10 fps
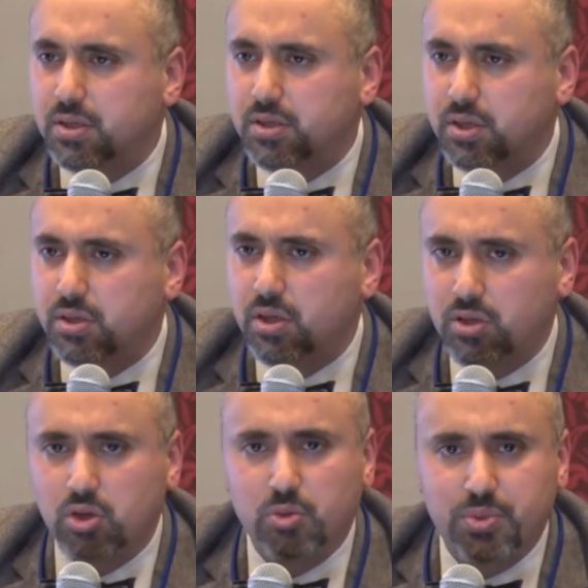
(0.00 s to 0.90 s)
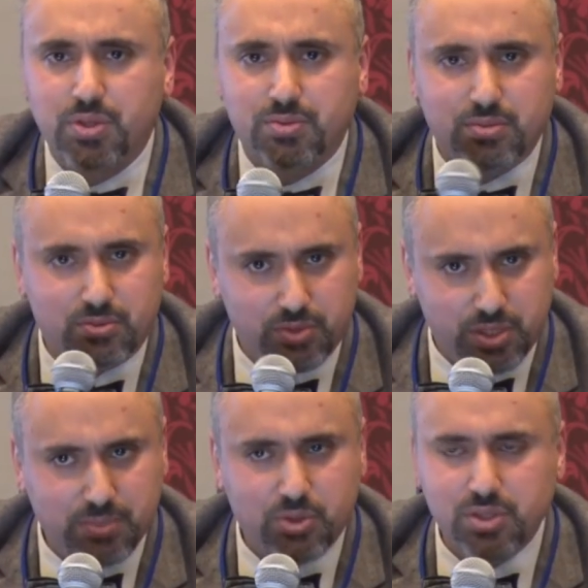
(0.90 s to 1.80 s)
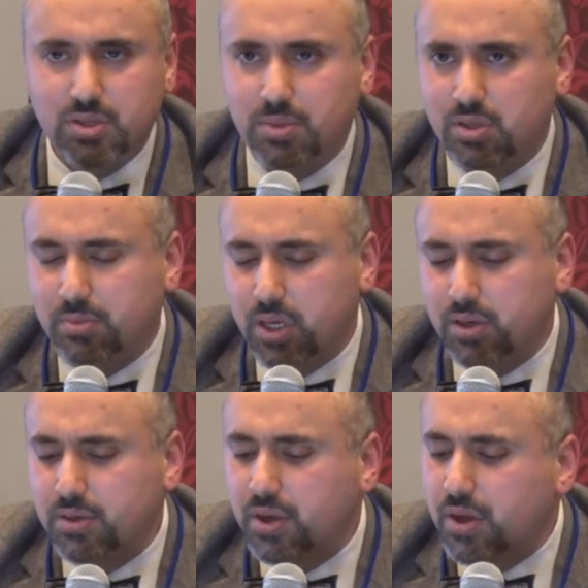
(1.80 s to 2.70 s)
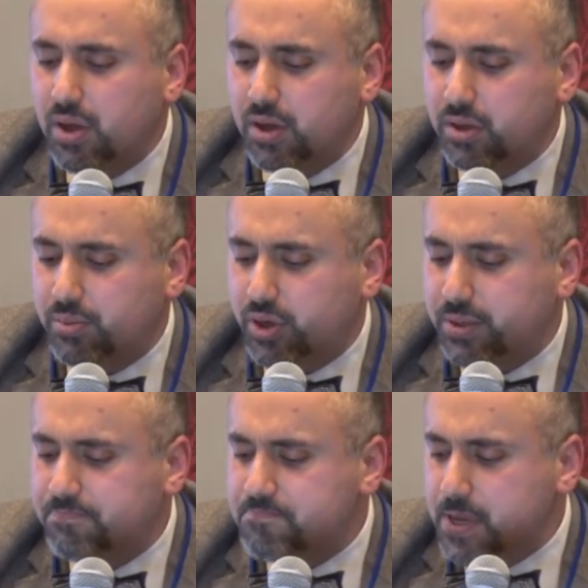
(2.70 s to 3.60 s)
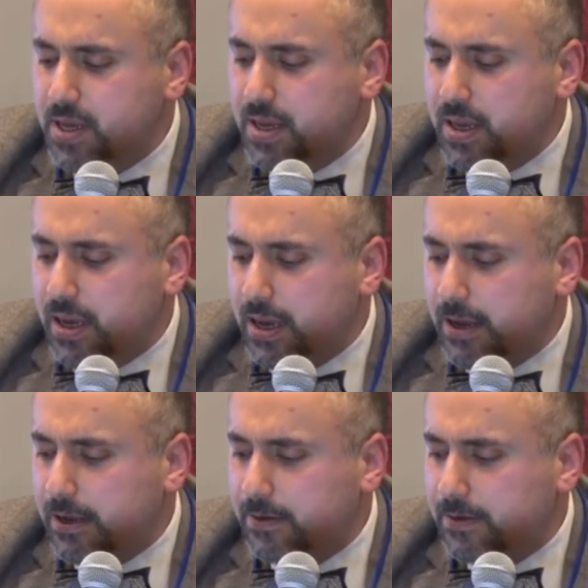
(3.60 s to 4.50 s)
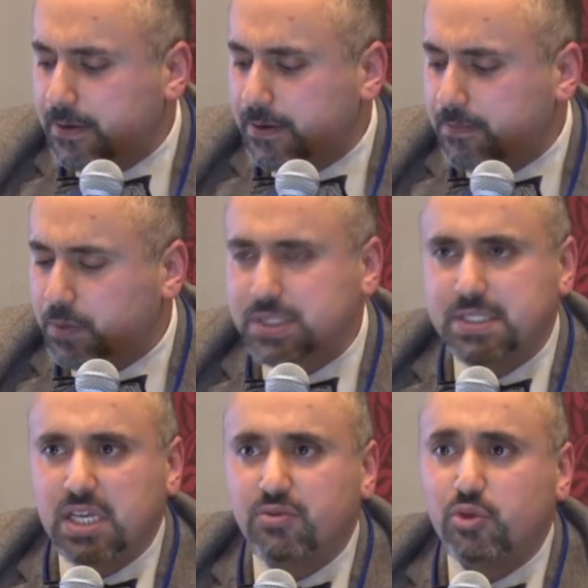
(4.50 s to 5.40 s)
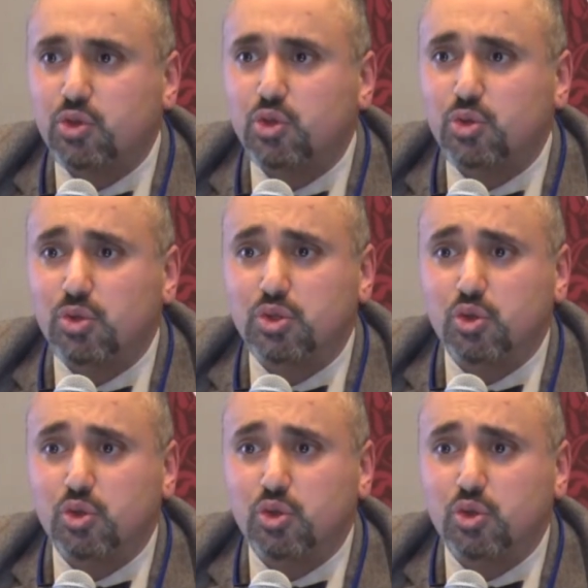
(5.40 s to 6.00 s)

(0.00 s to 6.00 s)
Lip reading: on the opiate receptors in the mind and the brain, and much safer to do.